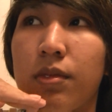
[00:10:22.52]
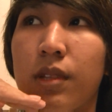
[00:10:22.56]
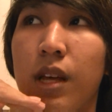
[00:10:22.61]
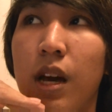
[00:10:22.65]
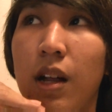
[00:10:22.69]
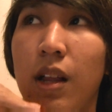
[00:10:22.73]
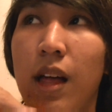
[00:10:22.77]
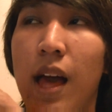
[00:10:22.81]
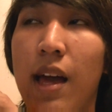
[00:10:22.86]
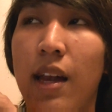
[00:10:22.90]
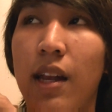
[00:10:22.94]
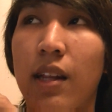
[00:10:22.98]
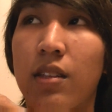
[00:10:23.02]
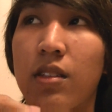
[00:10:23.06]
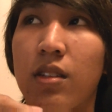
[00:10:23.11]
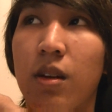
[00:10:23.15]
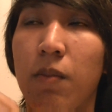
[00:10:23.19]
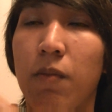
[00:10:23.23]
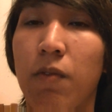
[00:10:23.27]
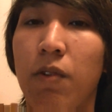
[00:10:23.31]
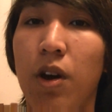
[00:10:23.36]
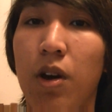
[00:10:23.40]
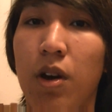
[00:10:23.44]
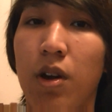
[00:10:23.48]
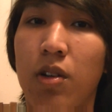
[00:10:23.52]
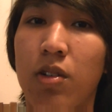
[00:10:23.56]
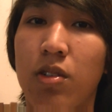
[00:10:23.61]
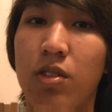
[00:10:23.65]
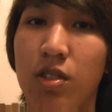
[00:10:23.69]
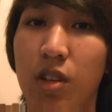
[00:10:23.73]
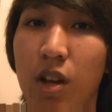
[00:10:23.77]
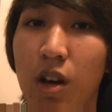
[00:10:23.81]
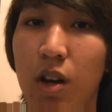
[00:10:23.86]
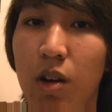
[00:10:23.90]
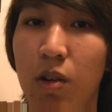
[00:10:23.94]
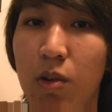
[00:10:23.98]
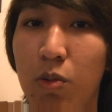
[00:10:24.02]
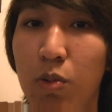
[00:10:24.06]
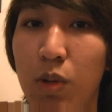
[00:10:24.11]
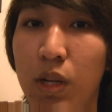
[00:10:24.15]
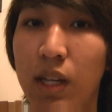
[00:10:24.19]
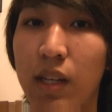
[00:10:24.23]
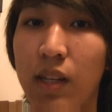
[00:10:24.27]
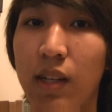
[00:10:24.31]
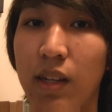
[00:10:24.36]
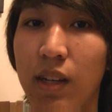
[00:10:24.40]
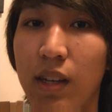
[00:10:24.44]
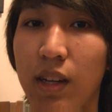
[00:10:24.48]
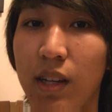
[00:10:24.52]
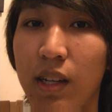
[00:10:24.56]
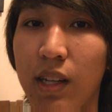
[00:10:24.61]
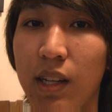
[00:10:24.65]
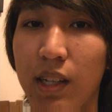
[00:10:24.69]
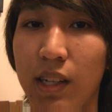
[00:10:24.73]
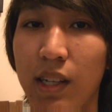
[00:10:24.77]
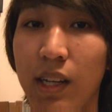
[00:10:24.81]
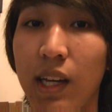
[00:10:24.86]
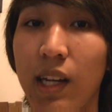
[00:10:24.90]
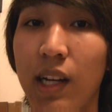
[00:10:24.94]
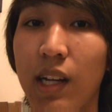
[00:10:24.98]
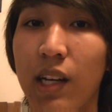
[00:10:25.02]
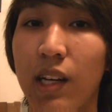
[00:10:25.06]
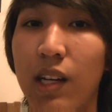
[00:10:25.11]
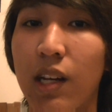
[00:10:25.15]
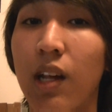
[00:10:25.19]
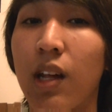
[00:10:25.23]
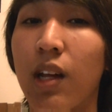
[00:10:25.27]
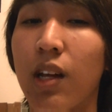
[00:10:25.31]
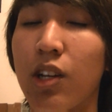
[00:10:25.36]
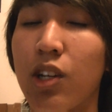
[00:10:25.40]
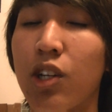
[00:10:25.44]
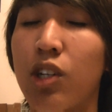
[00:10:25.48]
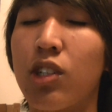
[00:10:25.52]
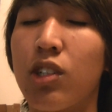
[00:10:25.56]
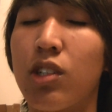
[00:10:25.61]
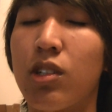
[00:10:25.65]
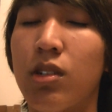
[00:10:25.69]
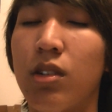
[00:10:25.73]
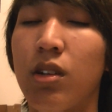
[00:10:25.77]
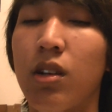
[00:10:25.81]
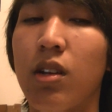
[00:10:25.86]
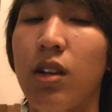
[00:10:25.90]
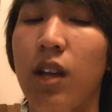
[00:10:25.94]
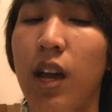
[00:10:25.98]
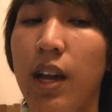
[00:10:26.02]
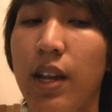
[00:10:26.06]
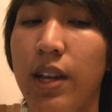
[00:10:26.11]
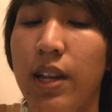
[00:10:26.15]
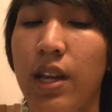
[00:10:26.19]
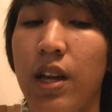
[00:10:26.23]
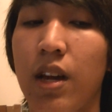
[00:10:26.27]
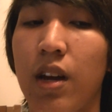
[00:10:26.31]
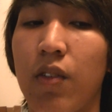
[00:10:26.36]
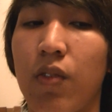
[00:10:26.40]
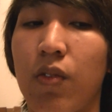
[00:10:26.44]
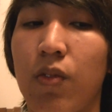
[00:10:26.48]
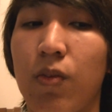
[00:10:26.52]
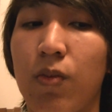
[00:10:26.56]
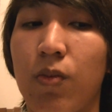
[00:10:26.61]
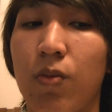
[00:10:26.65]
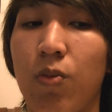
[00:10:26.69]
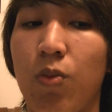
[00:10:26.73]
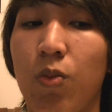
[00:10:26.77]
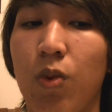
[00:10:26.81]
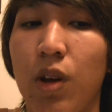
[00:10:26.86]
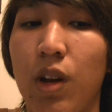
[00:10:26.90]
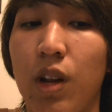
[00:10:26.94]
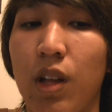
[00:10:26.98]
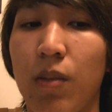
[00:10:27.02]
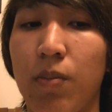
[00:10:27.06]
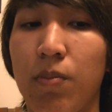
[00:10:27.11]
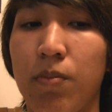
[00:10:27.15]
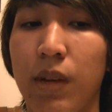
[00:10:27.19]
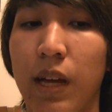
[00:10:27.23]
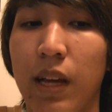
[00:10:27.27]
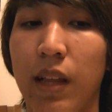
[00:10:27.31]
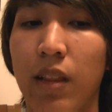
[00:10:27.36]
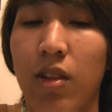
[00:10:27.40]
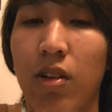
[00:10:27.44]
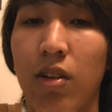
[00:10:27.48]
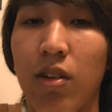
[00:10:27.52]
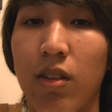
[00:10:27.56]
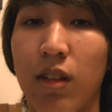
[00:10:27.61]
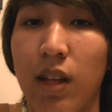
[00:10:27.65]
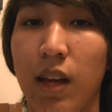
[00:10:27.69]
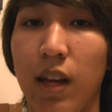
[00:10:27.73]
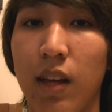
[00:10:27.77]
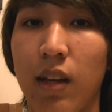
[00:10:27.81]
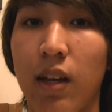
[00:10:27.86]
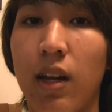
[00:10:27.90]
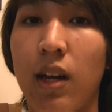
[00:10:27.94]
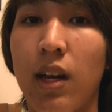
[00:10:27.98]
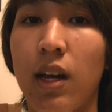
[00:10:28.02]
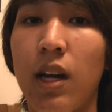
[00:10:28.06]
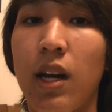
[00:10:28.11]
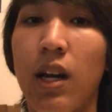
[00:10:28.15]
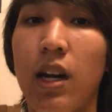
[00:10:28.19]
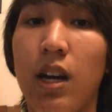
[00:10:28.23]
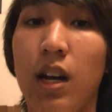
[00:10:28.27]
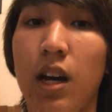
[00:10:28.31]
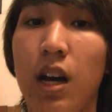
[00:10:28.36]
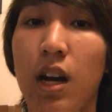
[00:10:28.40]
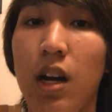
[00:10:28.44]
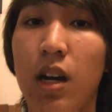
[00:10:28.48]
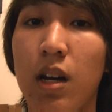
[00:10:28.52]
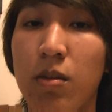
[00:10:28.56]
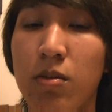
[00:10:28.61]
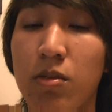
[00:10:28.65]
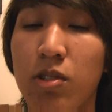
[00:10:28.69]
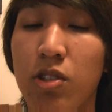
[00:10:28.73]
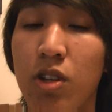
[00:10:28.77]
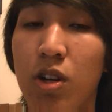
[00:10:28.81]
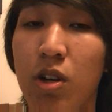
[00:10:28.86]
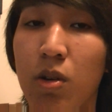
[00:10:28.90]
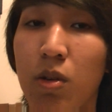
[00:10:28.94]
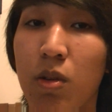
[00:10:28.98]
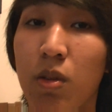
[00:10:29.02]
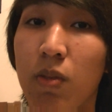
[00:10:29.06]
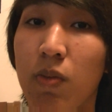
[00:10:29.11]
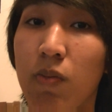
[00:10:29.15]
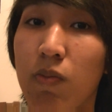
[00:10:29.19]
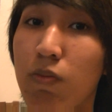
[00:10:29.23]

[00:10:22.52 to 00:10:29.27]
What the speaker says: I'll edit some photos so we kind of get a good idea of what it might look like. So